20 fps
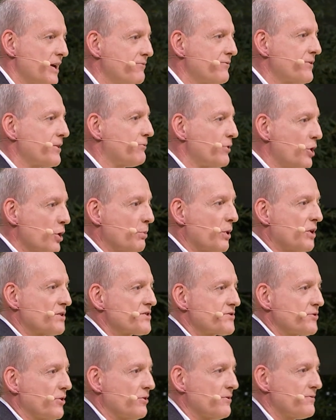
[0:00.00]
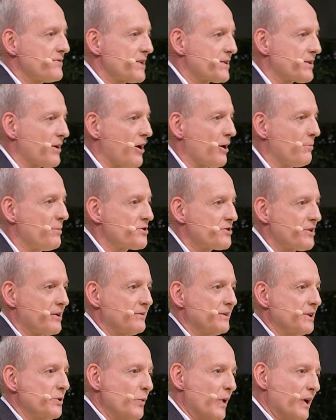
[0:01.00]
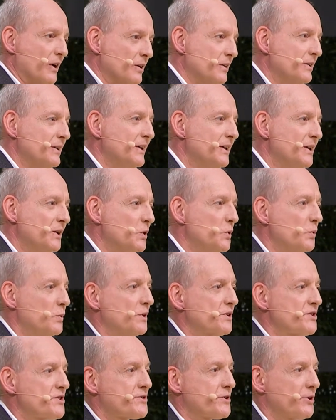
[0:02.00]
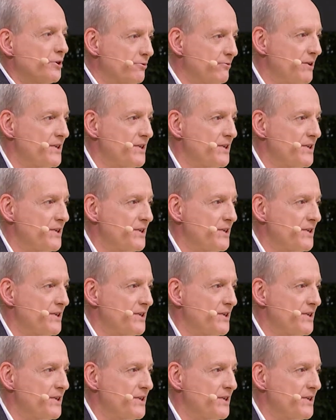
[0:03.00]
if the robot solves it arbitrarily well, will still